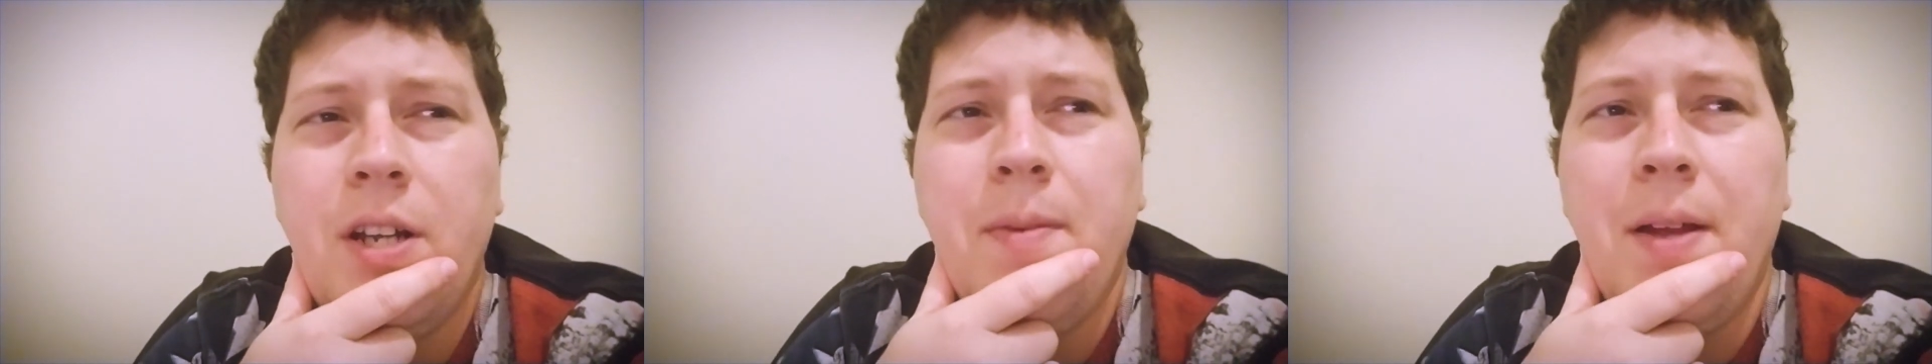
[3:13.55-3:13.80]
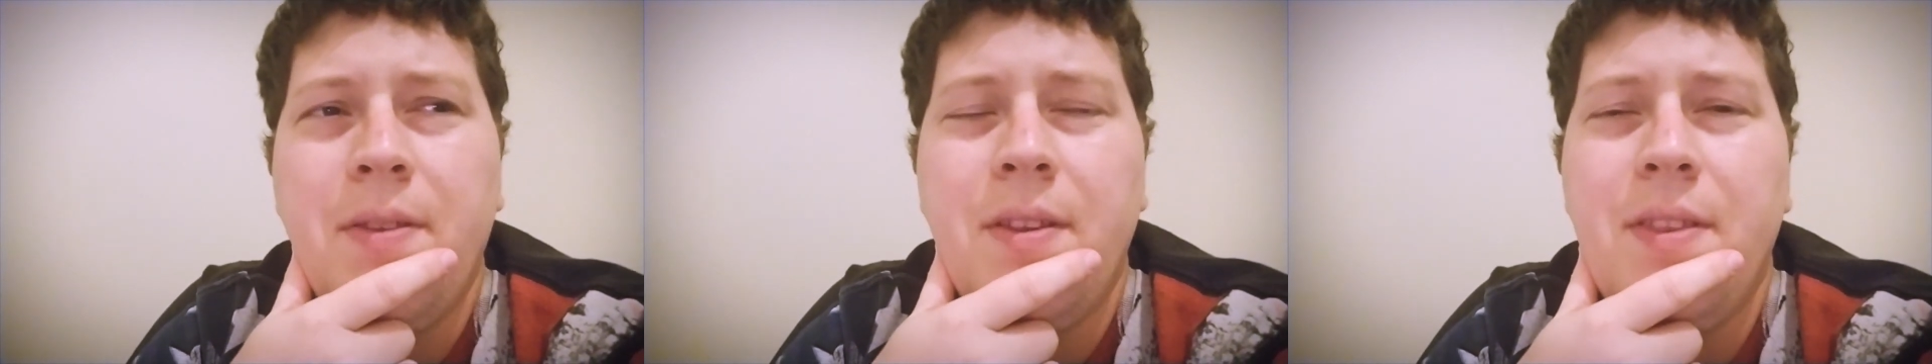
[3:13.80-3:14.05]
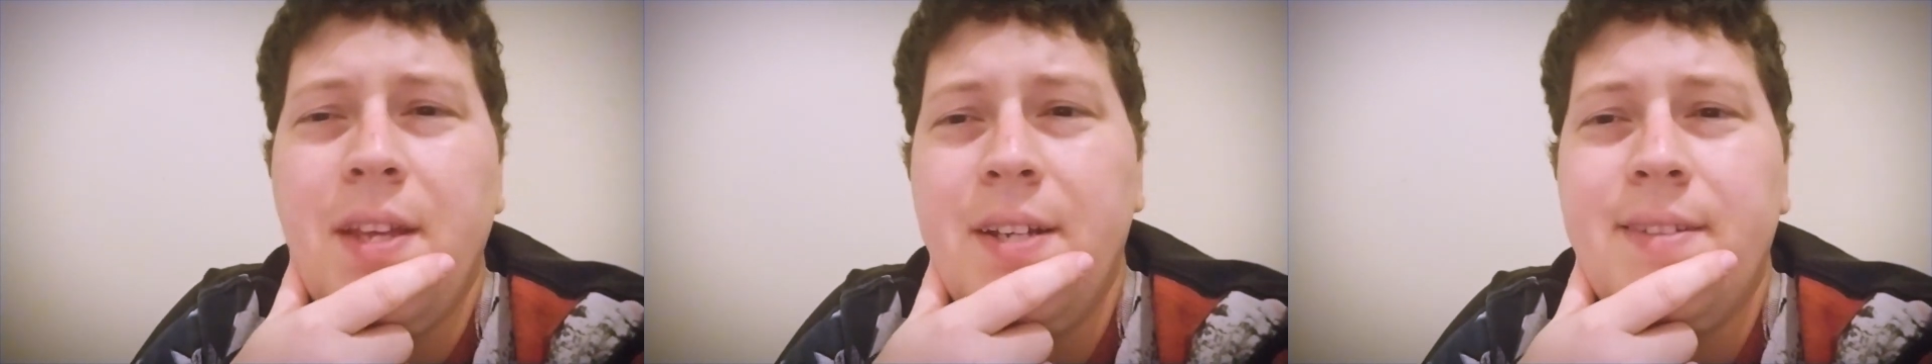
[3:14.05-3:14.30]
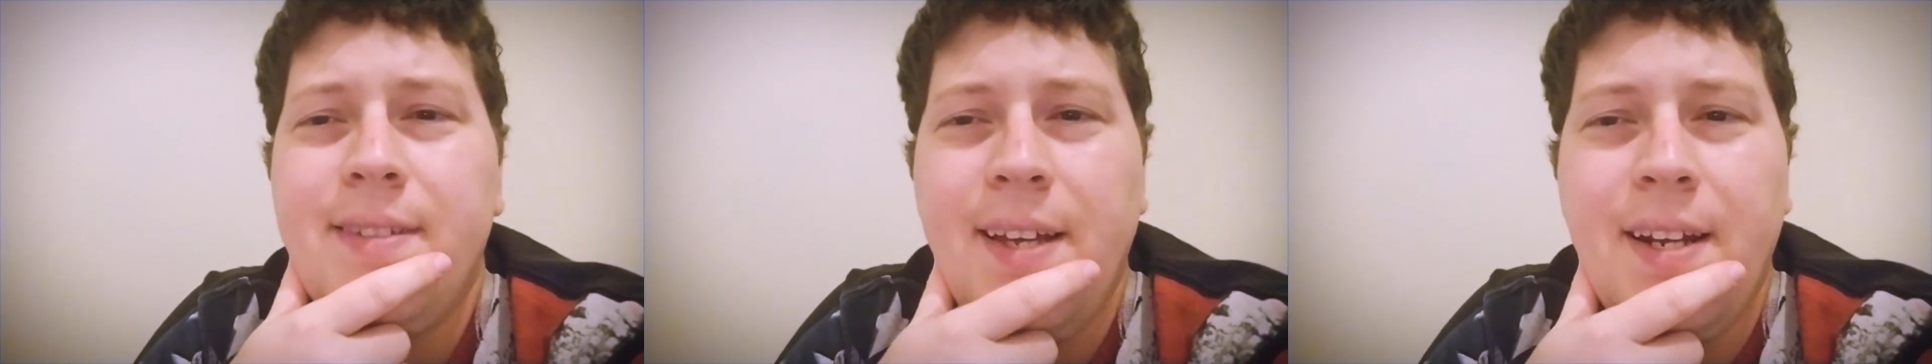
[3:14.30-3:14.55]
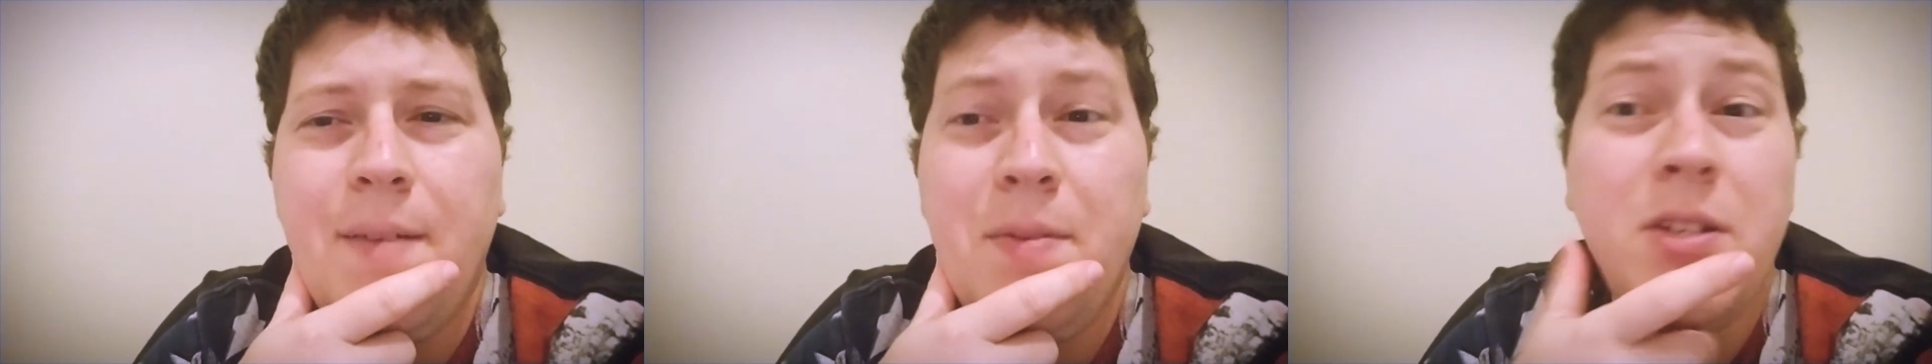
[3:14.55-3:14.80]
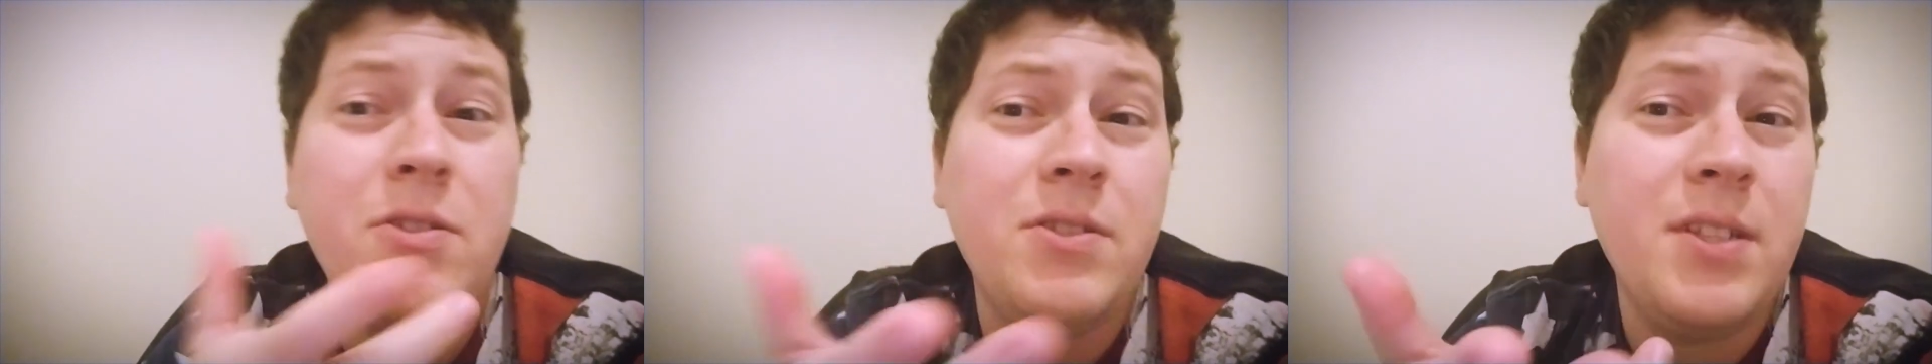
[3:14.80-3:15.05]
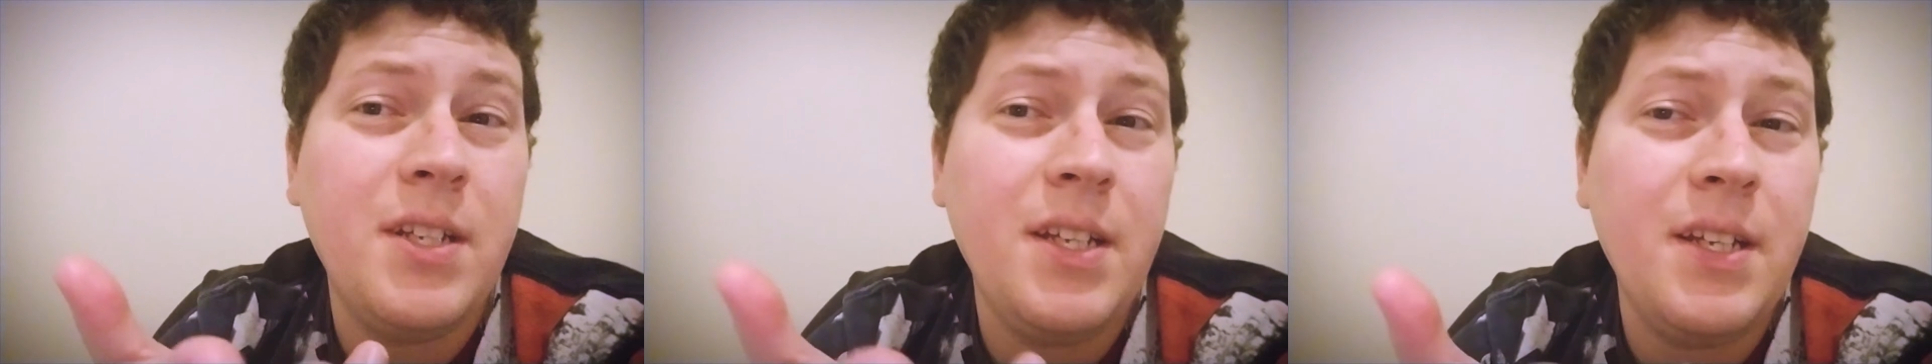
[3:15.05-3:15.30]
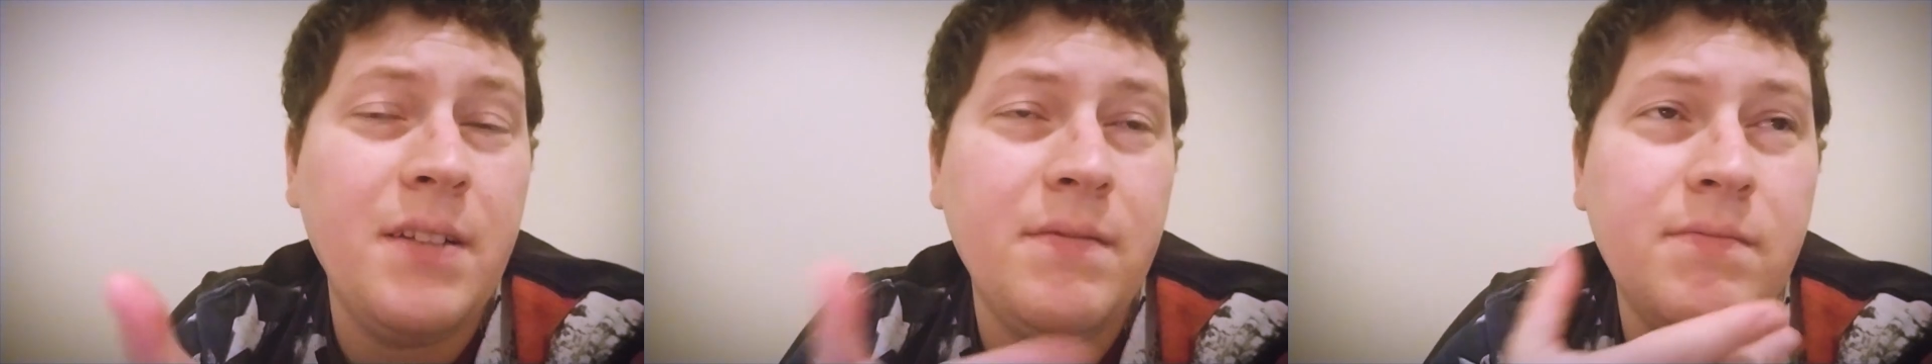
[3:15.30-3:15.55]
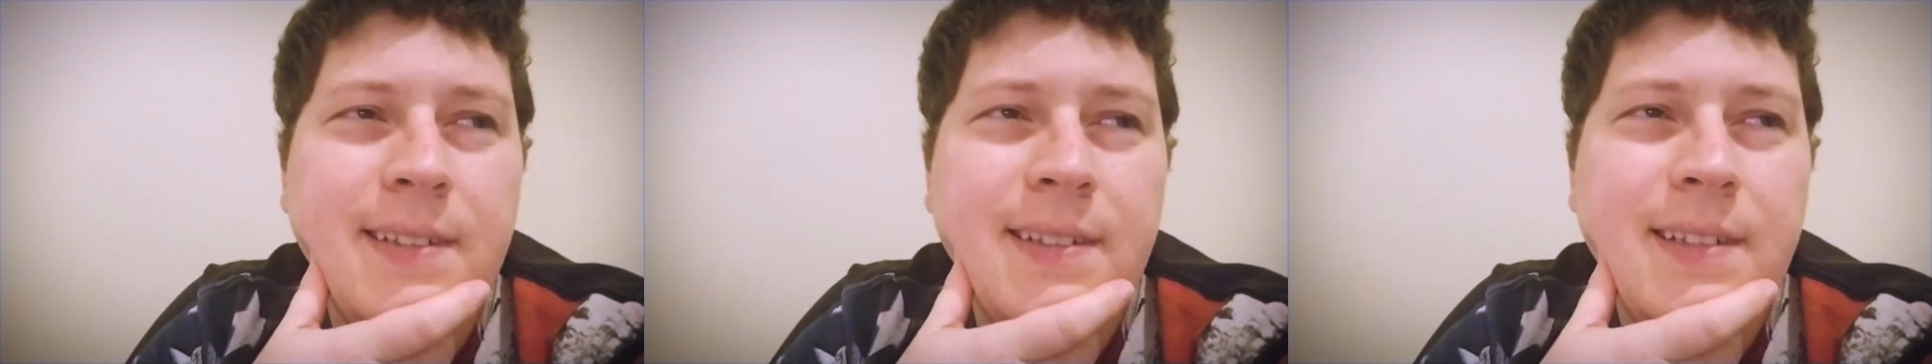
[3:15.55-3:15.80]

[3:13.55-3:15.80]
about the things that I'm interested in,